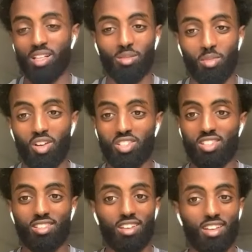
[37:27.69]
build
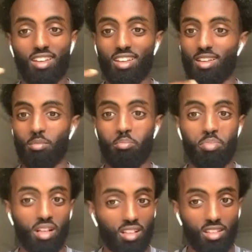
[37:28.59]
mosque,
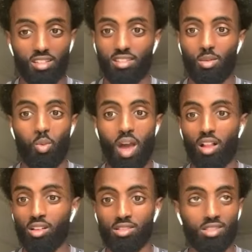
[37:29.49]
build
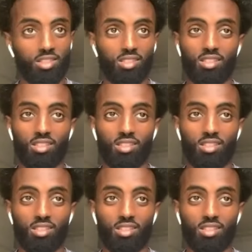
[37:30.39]
wells,